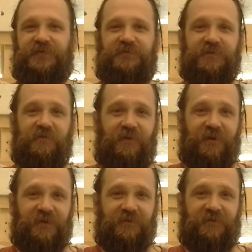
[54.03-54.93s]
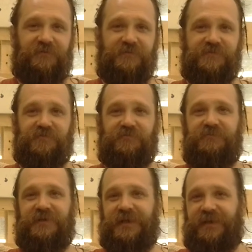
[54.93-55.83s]
tutorials,
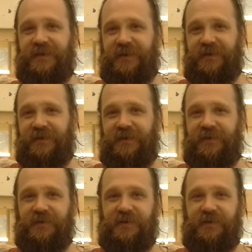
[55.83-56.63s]
reading,